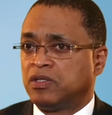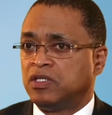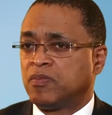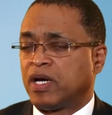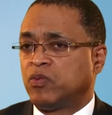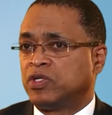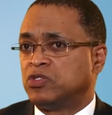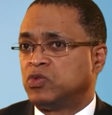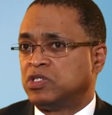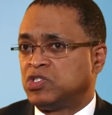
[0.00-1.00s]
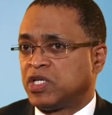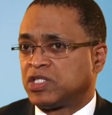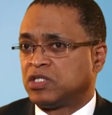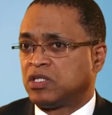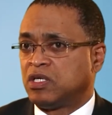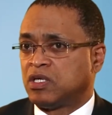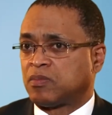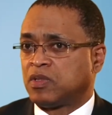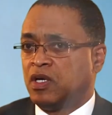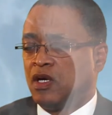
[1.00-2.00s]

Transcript: then you might want to do an injection in the hip.